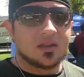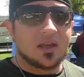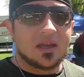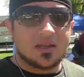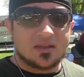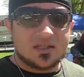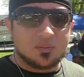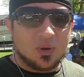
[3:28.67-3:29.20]

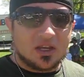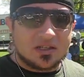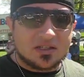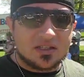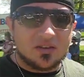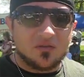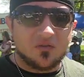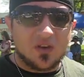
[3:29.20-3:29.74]
it's
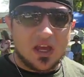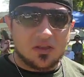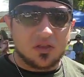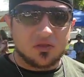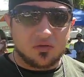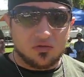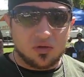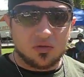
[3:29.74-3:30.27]
basically fed
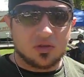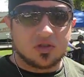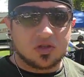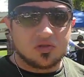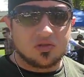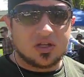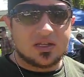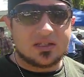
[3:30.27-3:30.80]
through the
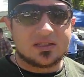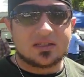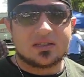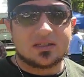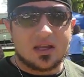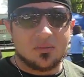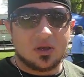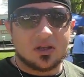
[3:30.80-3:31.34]
tree
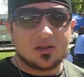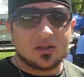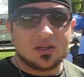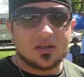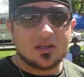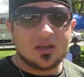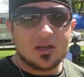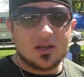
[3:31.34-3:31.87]

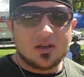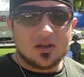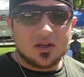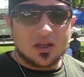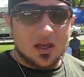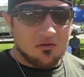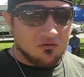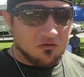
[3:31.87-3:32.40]
systemically
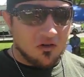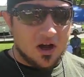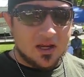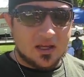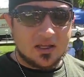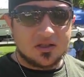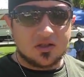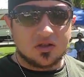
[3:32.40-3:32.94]
right
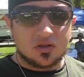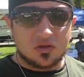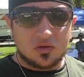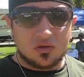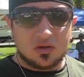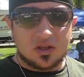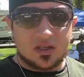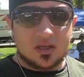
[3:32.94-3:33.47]

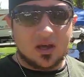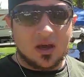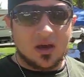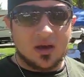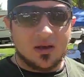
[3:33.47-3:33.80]
into the